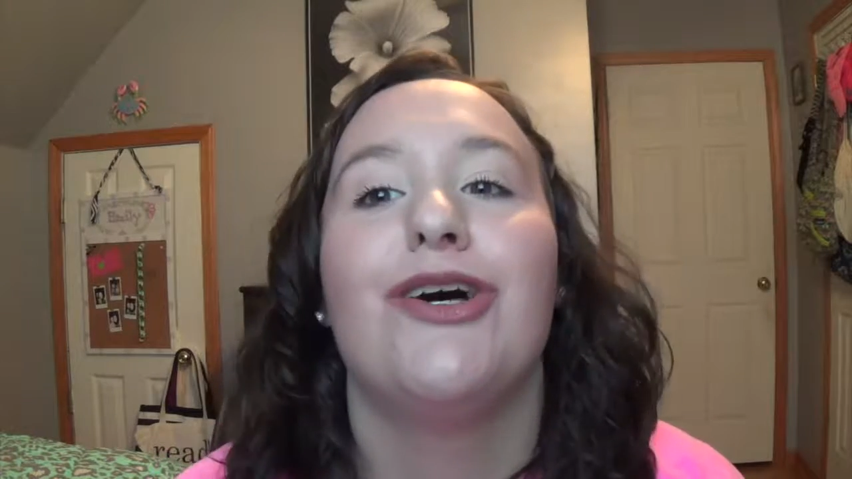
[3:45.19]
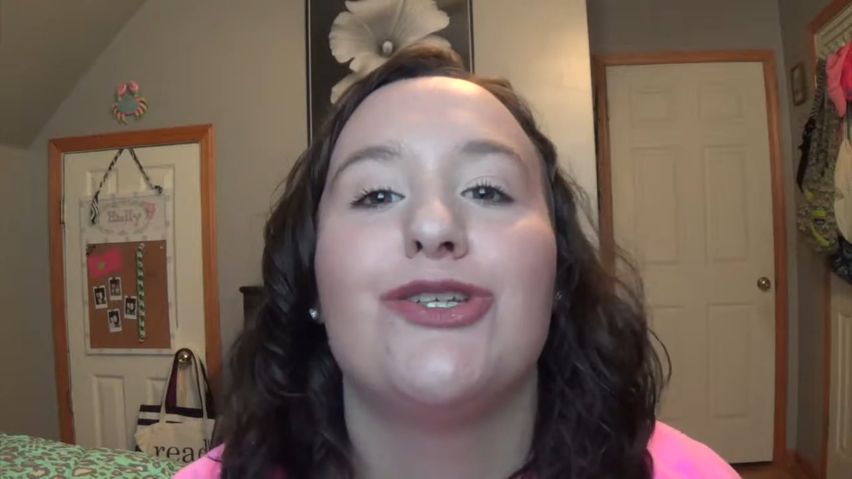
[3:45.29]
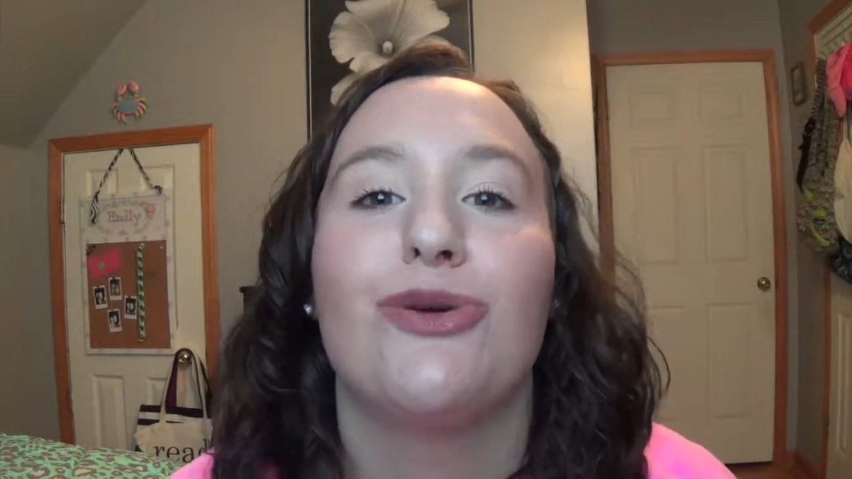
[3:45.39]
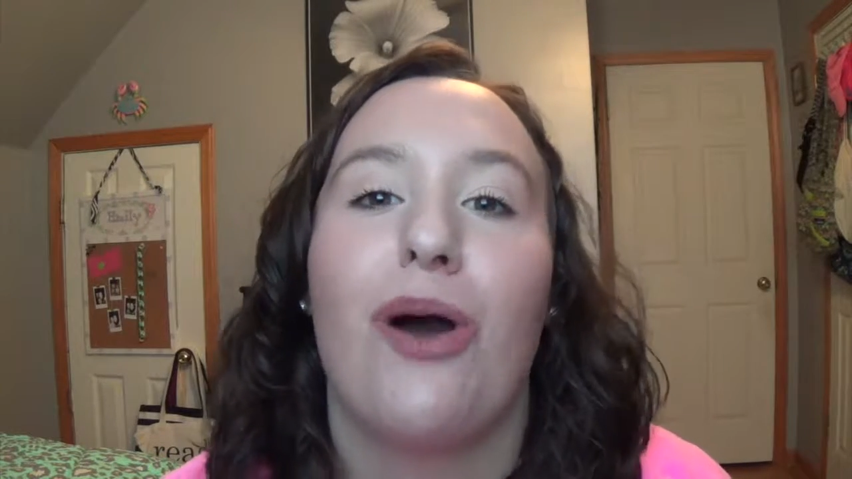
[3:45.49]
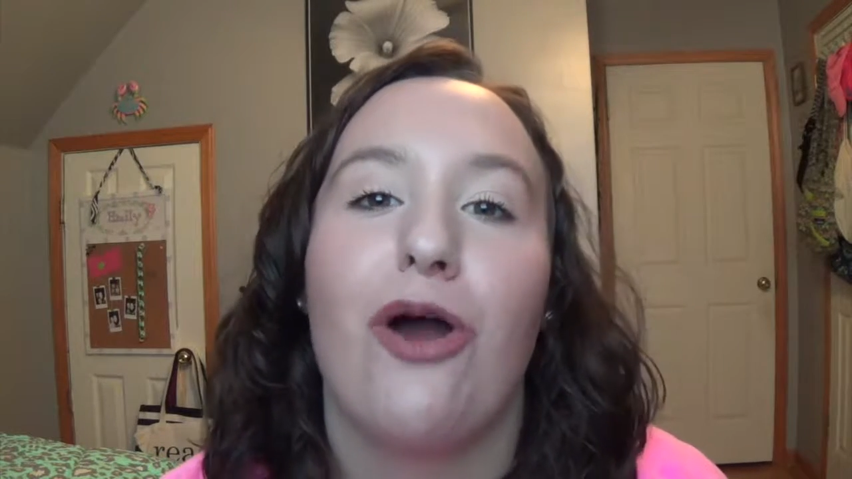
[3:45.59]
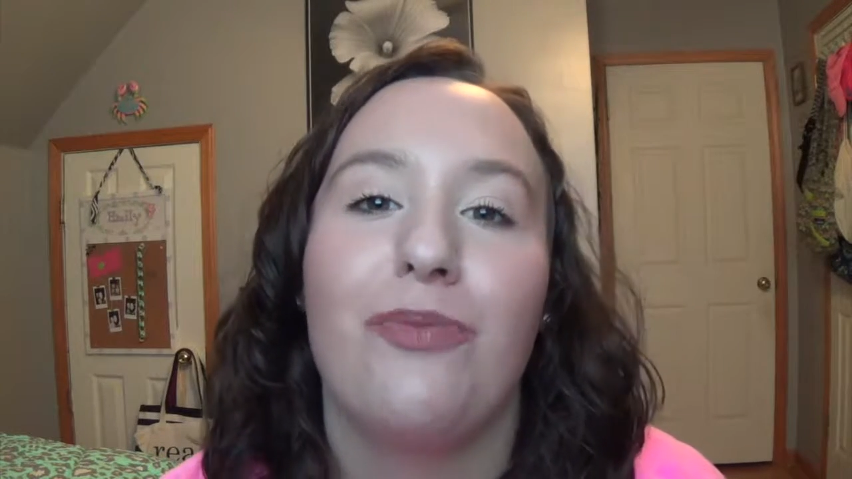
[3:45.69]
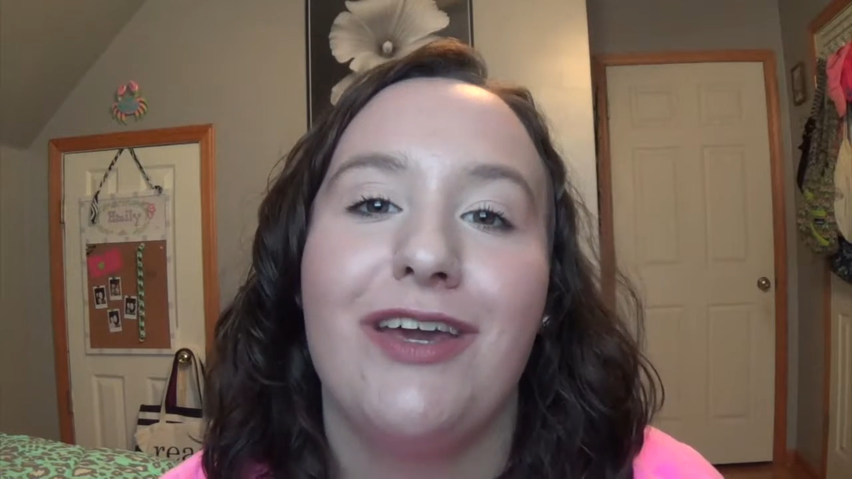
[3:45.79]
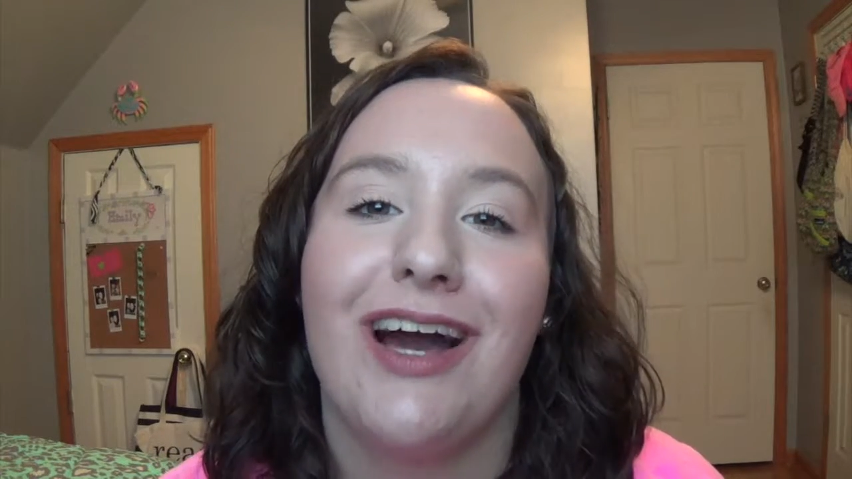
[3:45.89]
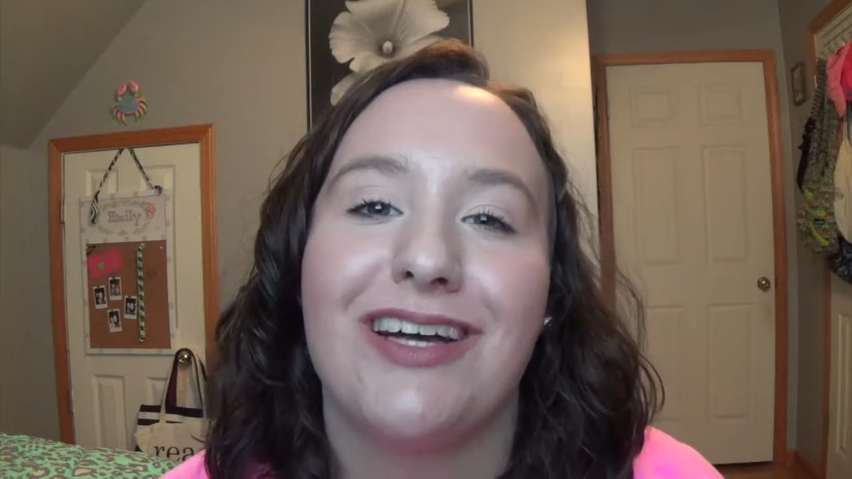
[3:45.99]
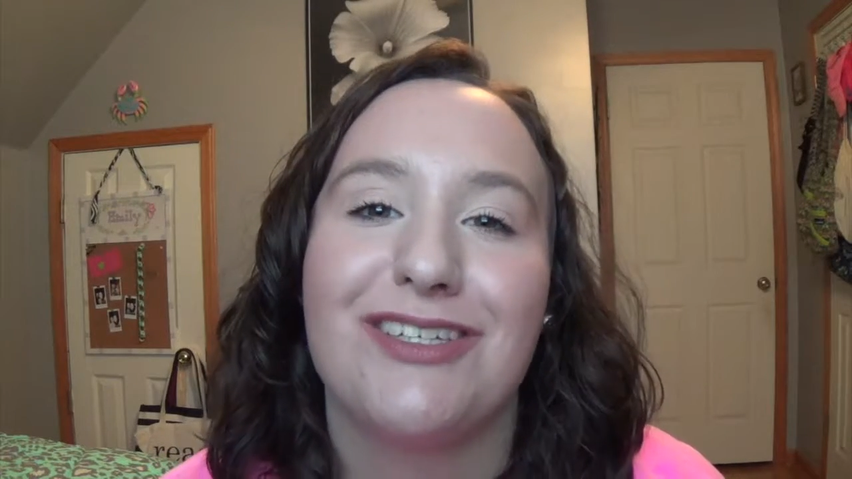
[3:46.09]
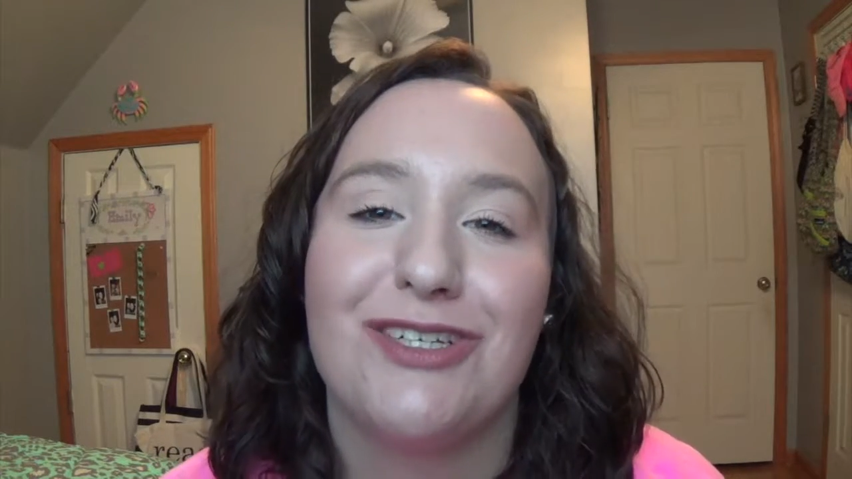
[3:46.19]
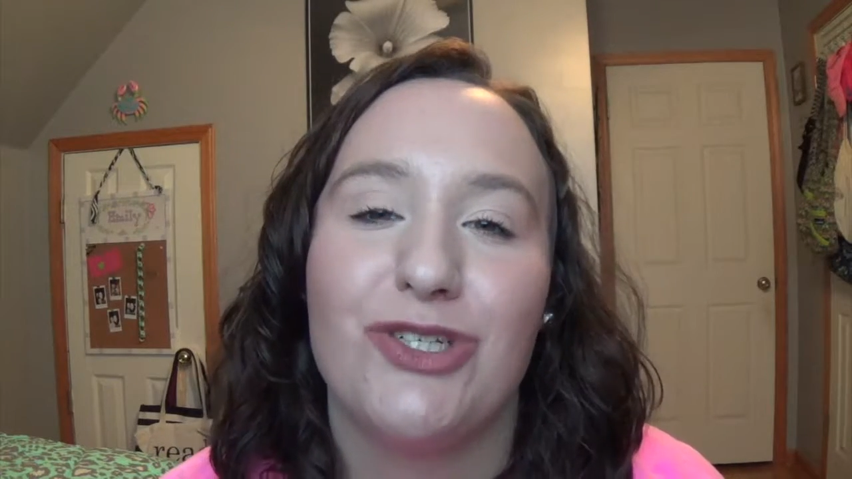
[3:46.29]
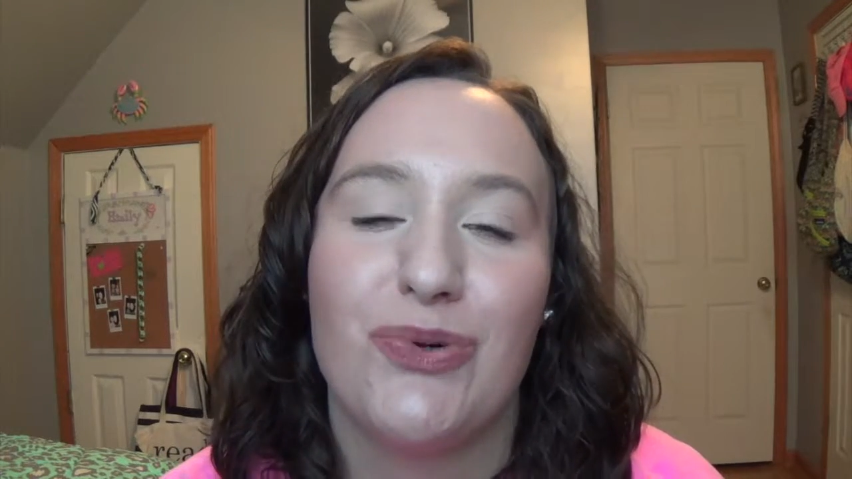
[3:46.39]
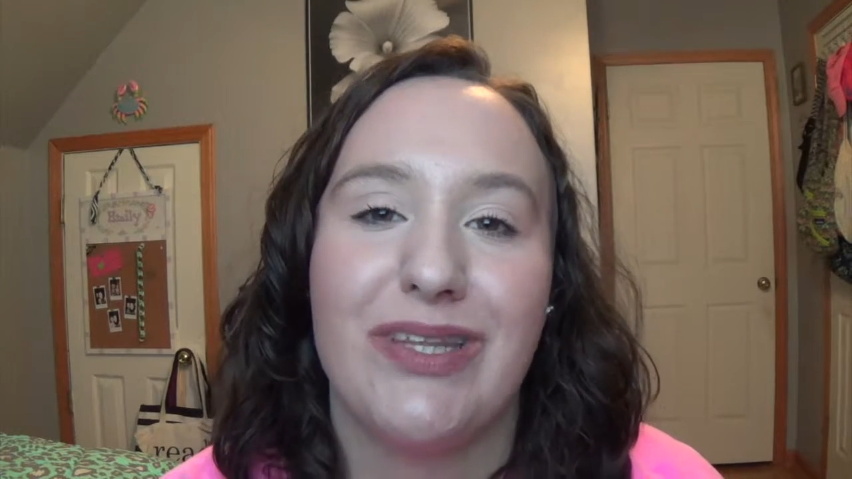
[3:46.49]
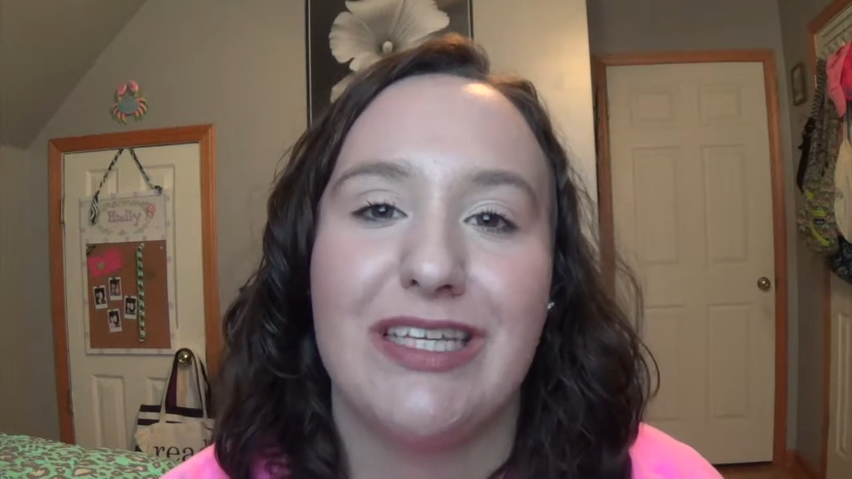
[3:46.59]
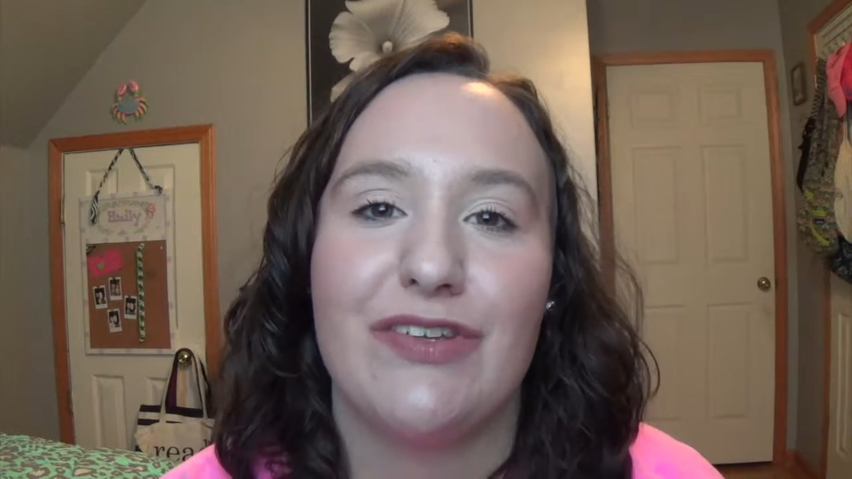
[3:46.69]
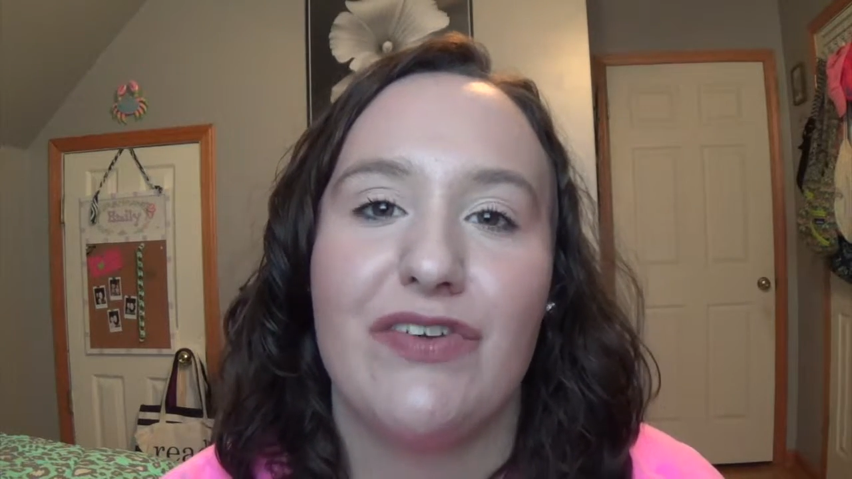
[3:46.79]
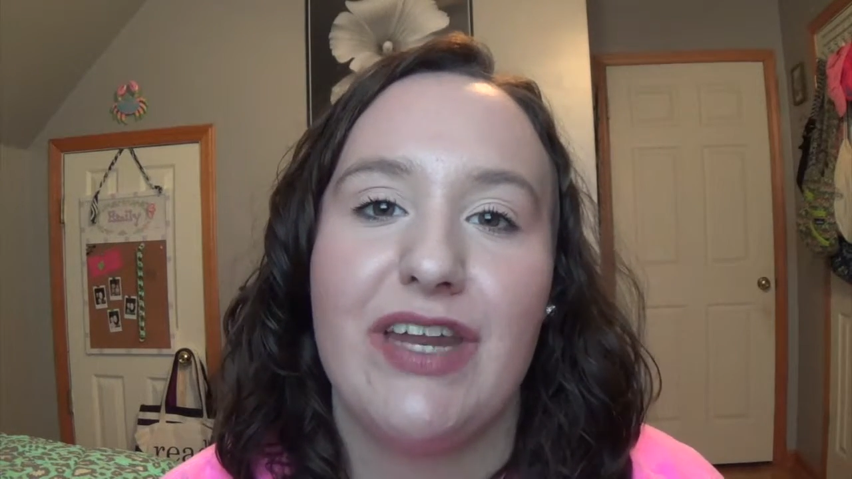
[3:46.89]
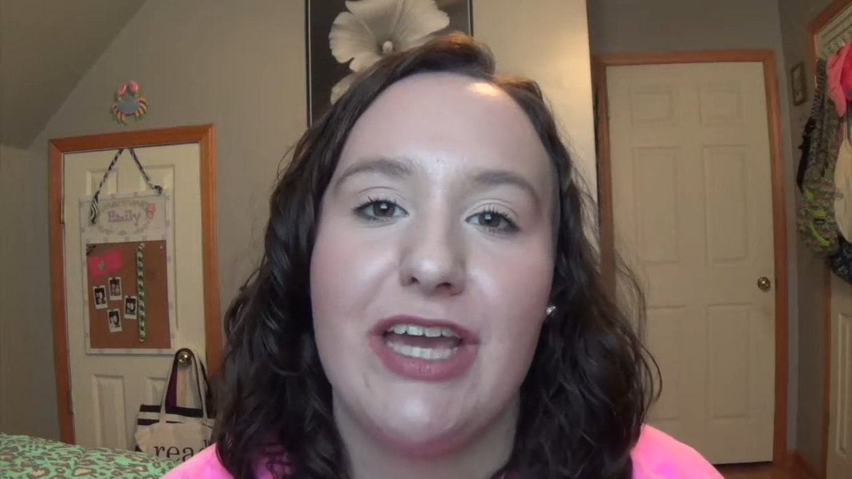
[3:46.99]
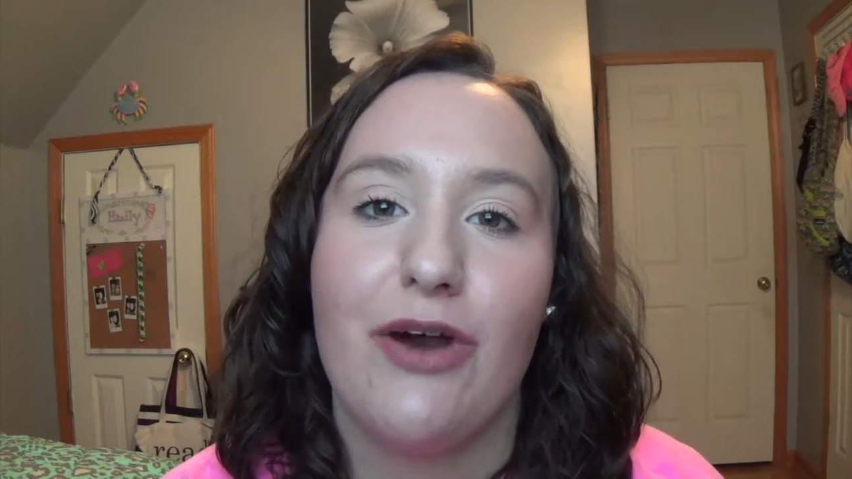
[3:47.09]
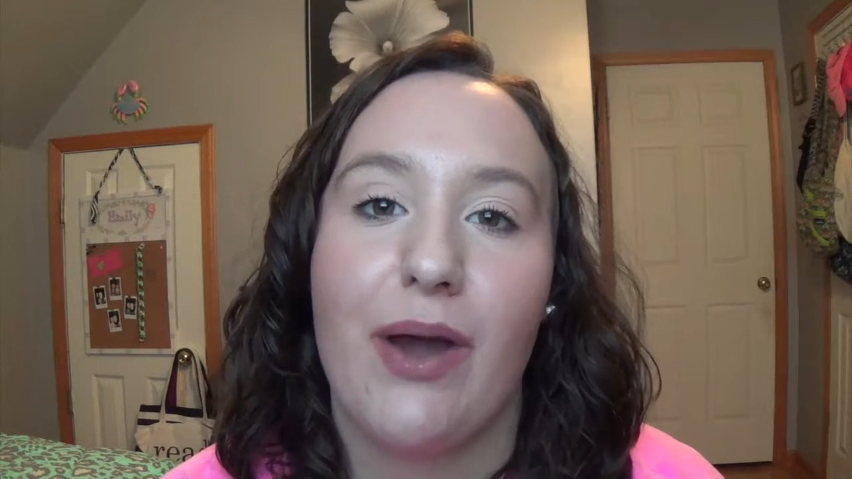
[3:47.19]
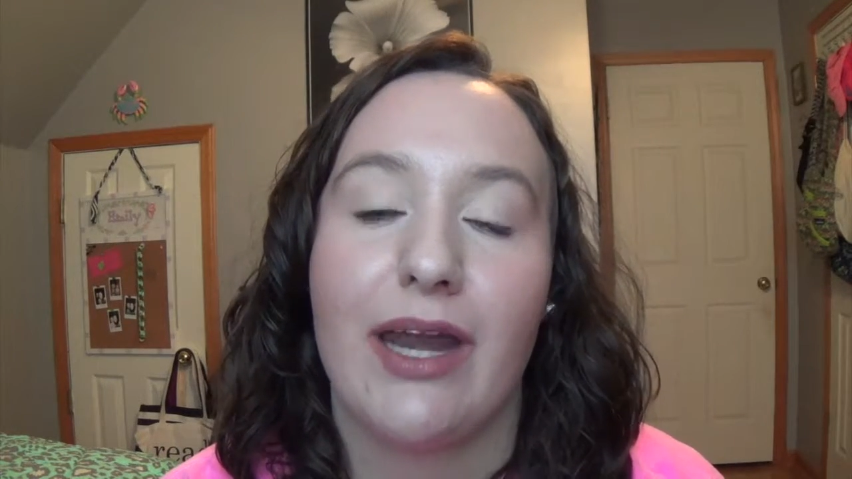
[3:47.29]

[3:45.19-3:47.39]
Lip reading: So I hope you guys enjoyed this video,